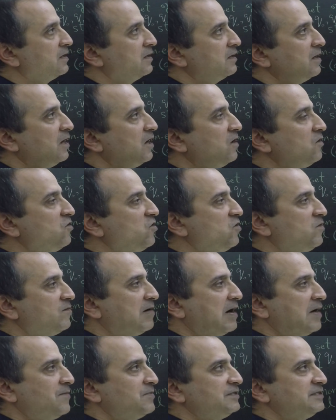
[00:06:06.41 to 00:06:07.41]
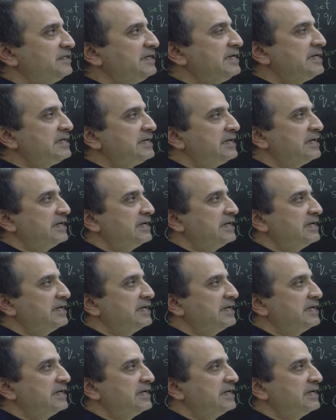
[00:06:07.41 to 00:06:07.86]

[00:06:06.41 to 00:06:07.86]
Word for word: Now my machine